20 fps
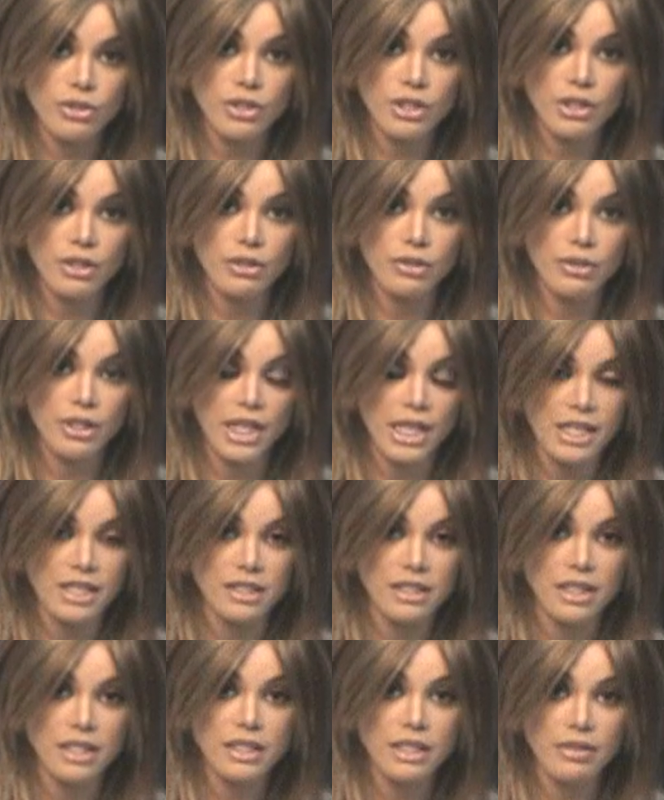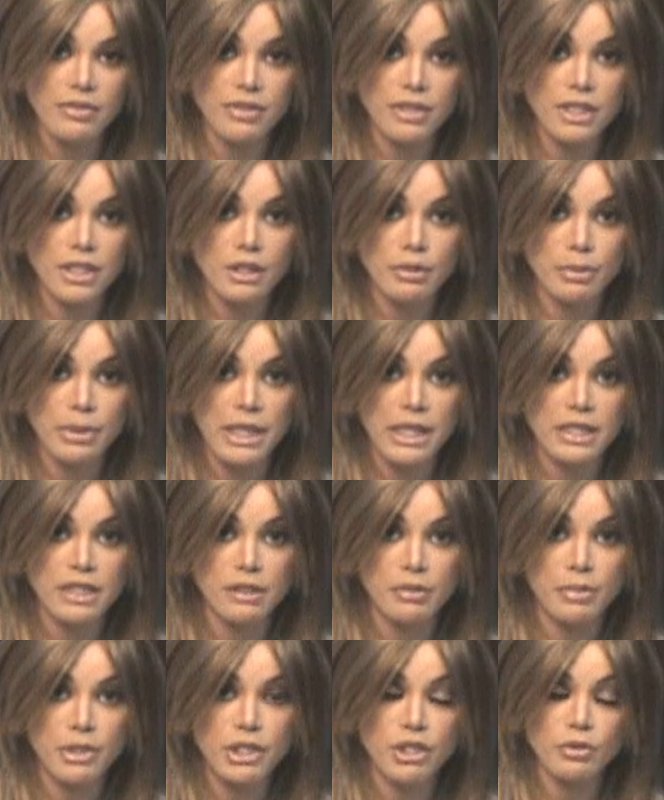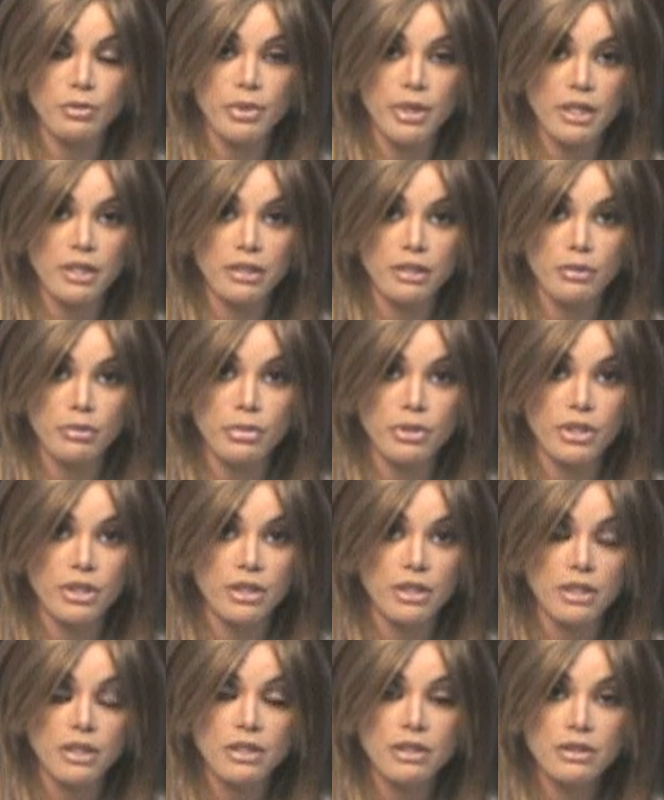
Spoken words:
So yes, that definitely plays a major part of the book.